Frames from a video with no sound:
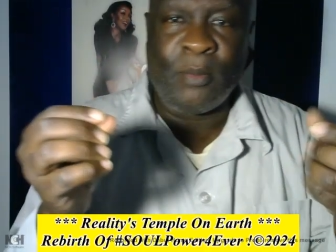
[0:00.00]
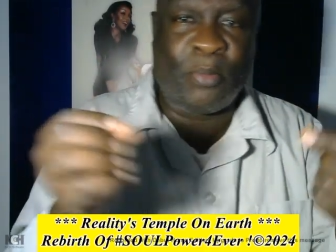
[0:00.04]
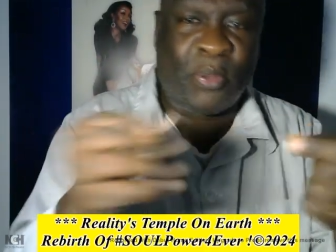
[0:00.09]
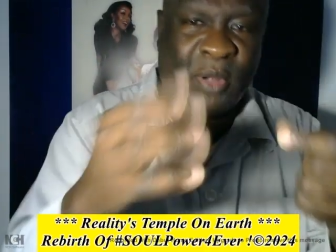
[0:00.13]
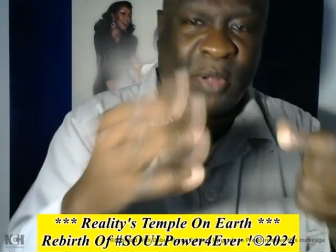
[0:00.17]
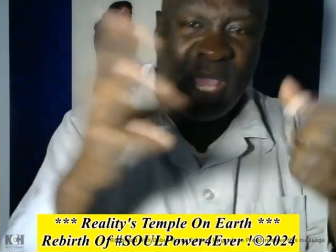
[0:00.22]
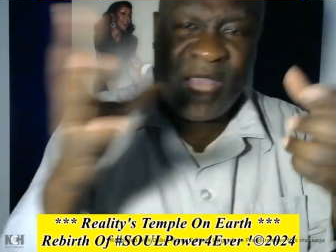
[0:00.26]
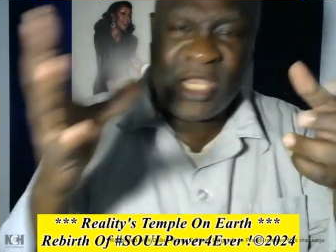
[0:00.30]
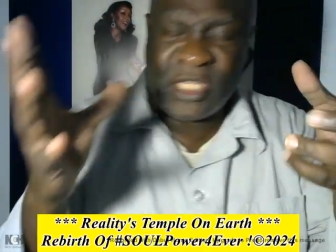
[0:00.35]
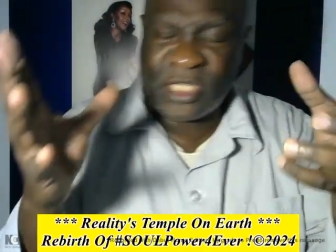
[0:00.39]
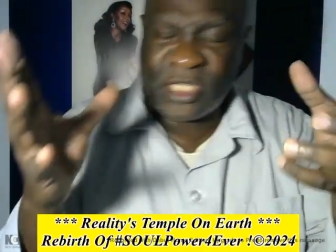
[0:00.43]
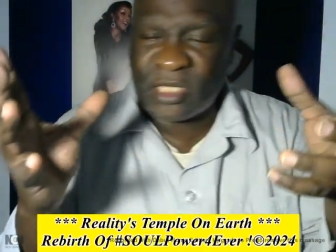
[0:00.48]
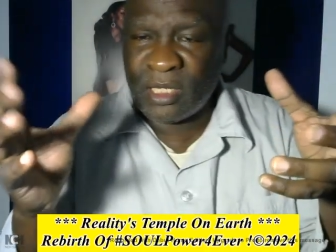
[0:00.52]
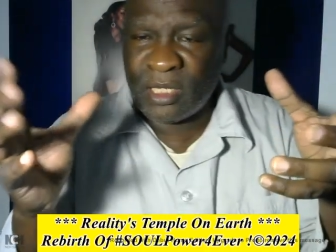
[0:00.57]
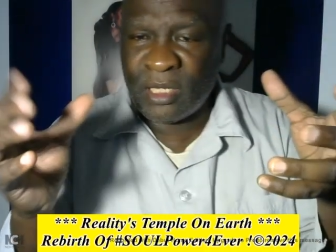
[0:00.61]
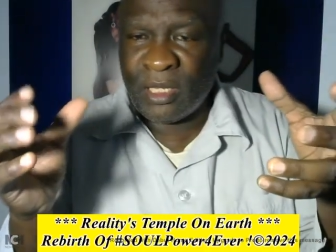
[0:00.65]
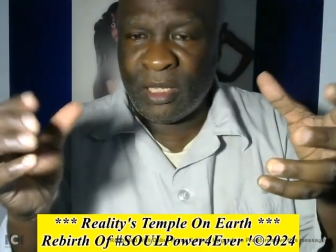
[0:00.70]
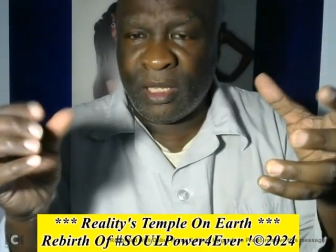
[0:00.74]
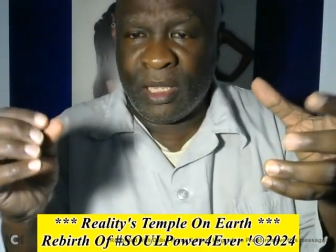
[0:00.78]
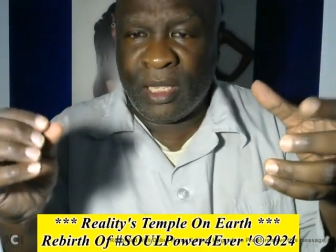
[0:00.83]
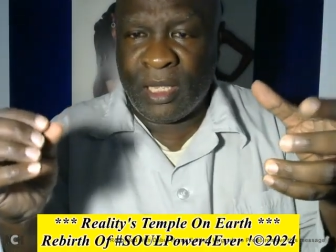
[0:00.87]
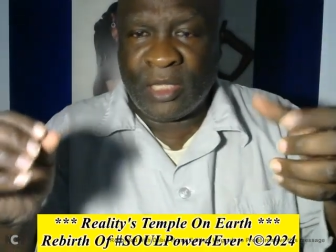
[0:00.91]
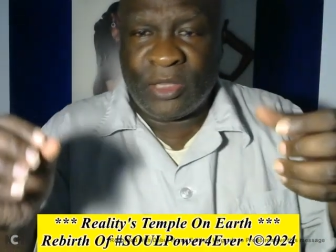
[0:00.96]
place
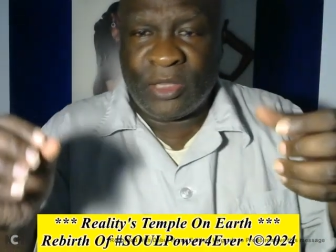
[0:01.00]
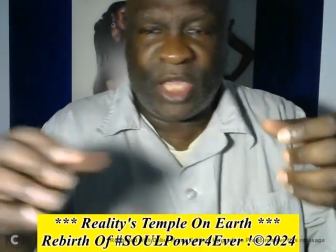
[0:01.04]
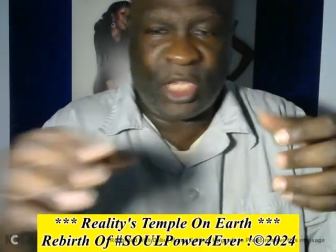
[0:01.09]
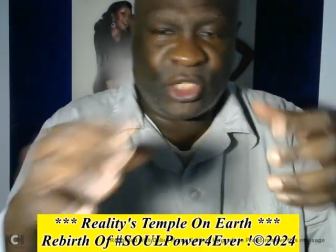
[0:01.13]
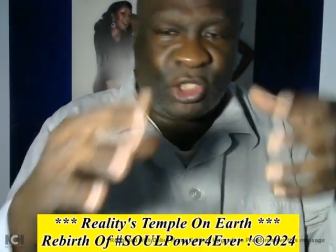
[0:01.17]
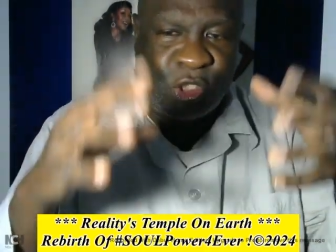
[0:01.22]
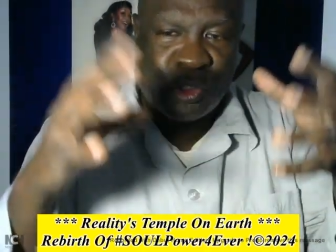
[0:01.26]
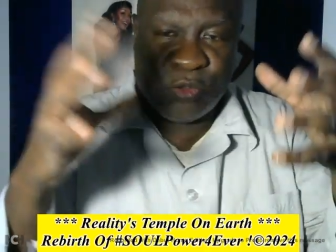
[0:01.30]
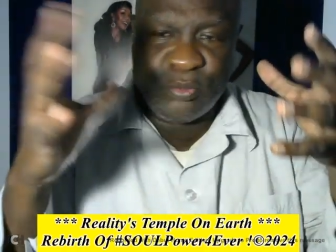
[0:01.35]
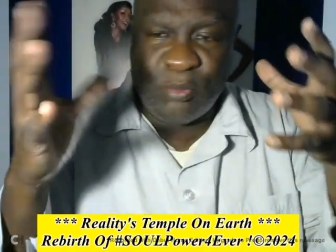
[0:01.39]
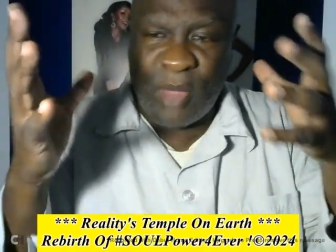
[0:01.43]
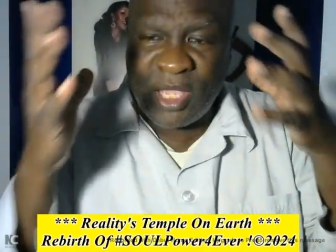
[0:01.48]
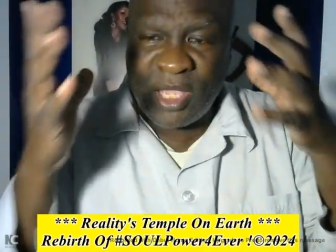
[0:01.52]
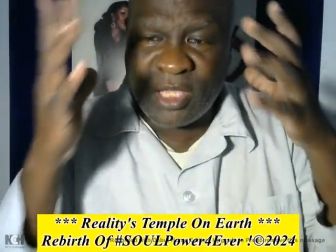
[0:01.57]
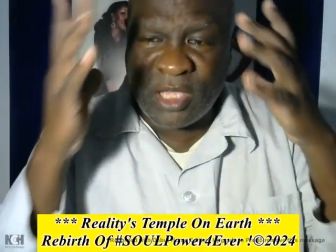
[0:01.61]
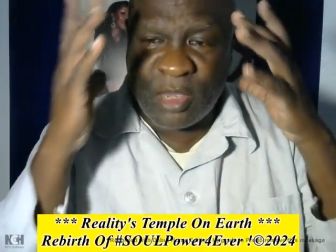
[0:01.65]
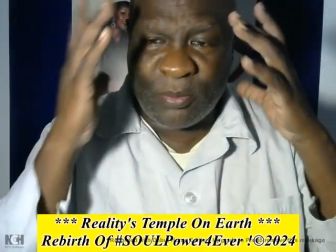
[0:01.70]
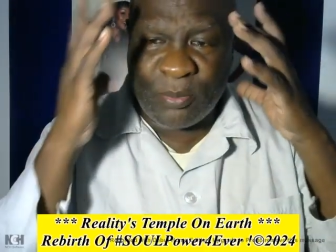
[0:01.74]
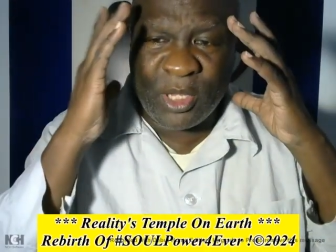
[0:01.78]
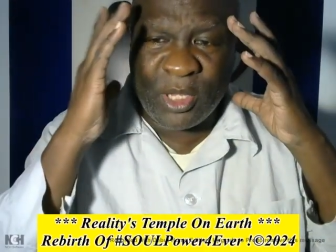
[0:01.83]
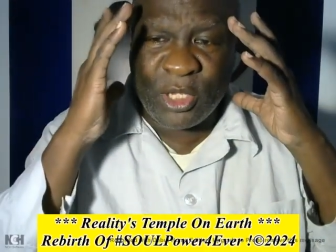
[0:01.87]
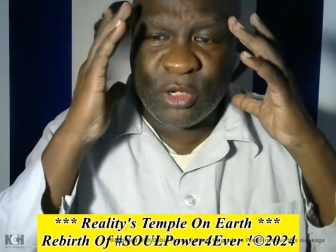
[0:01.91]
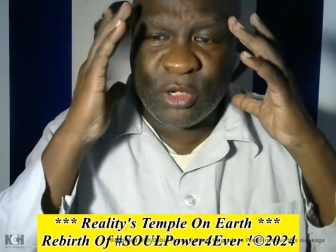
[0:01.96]
that you make
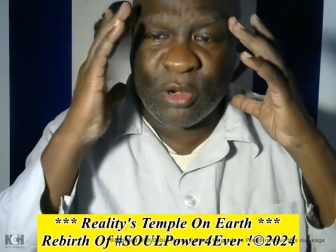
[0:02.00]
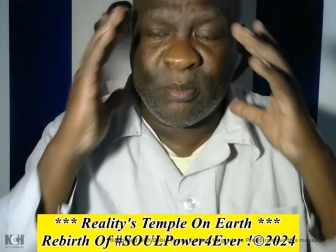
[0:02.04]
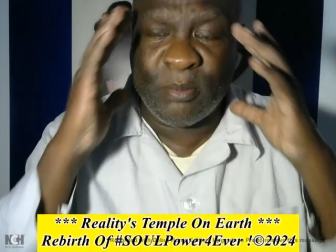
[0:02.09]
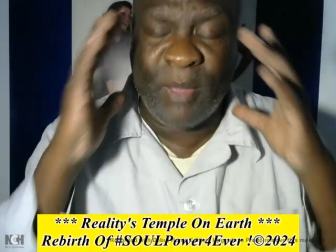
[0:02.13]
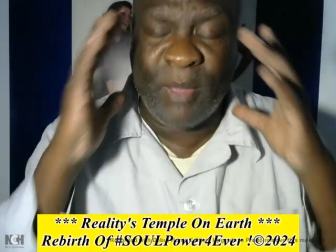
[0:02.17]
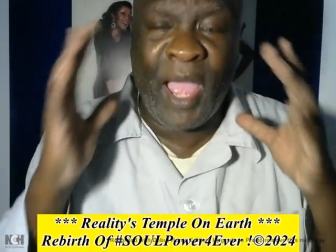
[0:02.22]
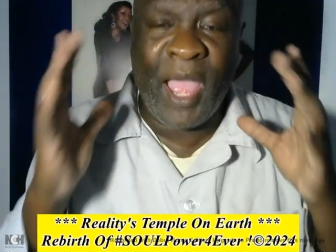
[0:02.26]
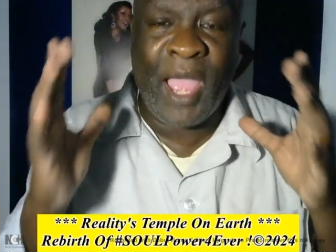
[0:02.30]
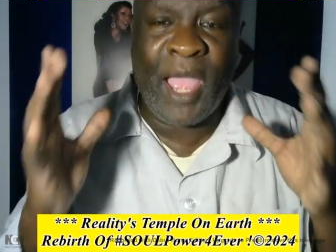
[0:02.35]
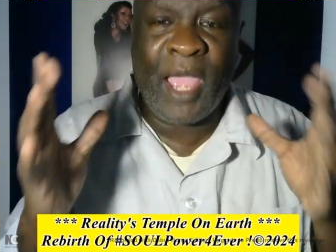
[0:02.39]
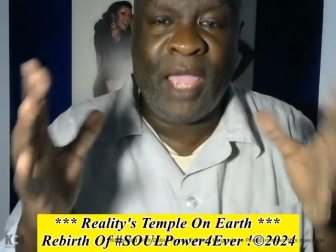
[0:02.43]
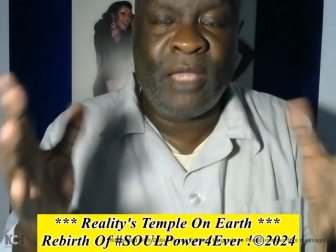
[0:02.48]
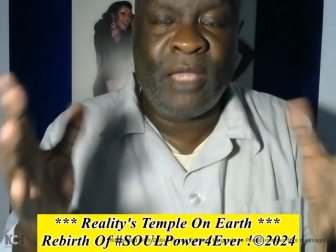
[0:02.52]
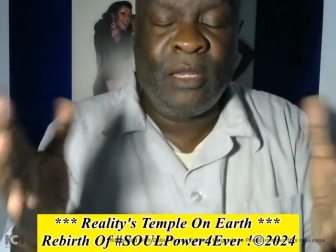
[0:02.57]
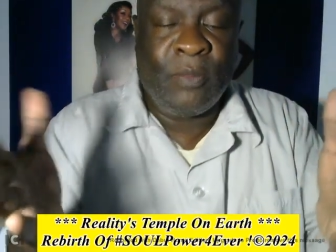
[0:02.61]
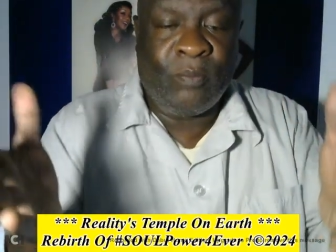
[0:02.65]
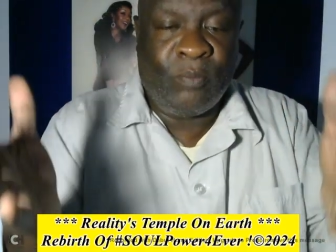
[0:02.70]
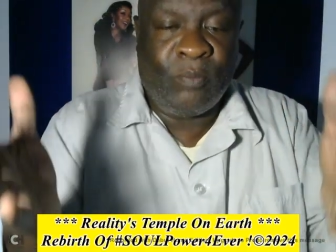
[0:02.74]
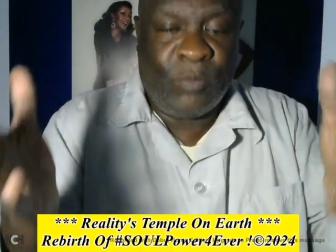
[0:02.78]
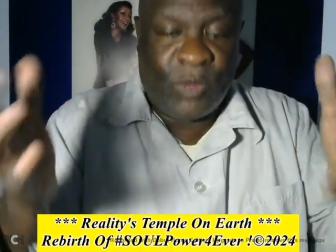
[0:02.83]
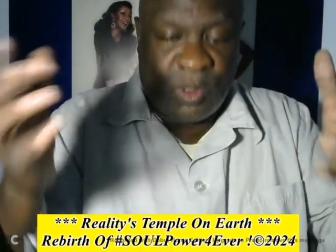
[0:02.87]
up in your mind,